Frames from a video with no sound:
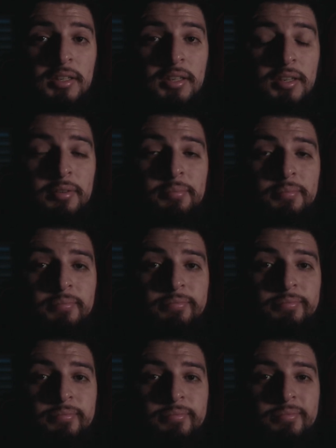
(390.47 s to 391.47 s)

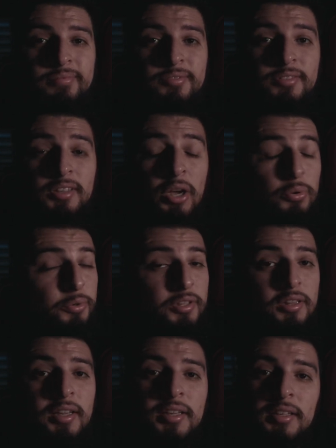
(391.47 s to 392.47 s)
I would
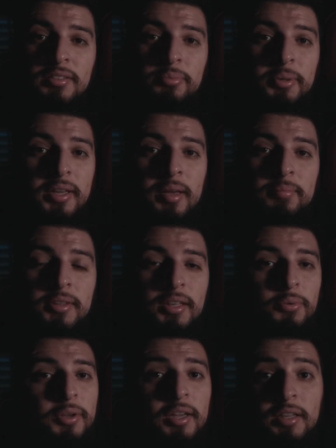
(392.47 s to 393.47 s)
really like it to be
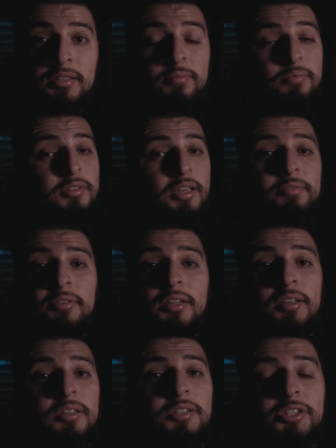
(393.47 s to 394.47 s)
empty. We can get some
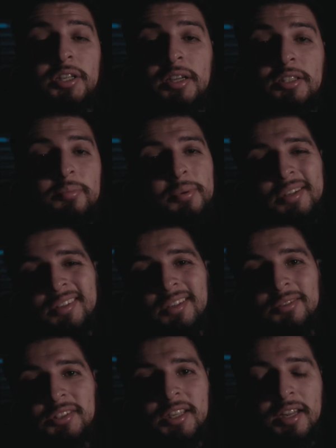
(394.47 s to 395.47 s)
definite good shots, but it
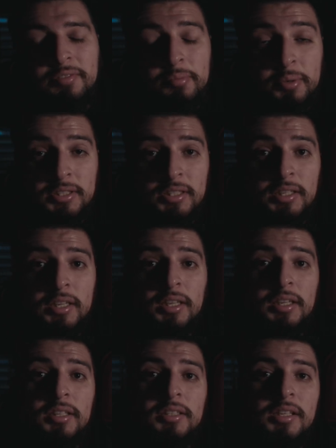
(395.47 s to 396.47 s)
was kind of a busy
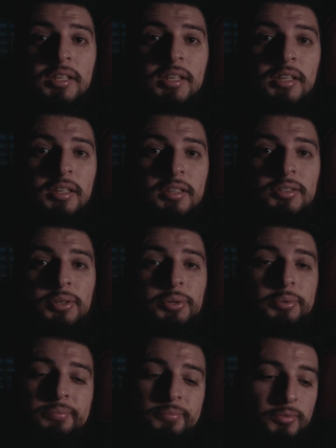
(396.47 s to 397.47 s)
day,
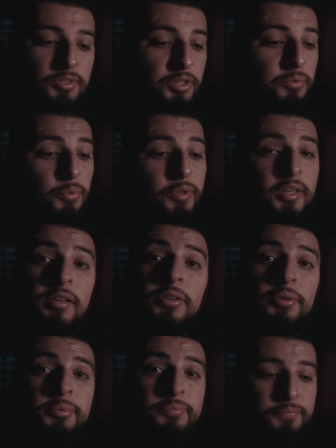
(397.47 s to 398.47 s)
so did what we can
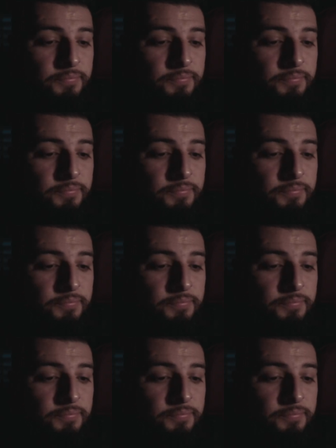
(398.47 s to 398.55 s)
do.